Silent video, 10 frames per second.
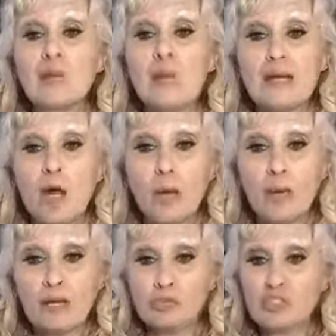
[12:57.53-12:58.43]
window.
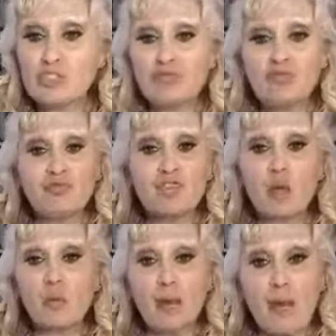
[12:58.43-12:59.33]
It'll just
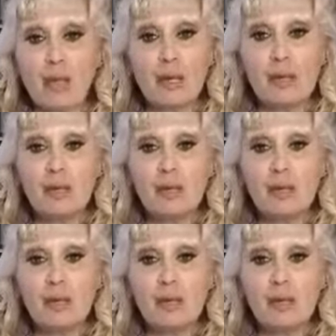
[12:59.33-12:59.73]
float away.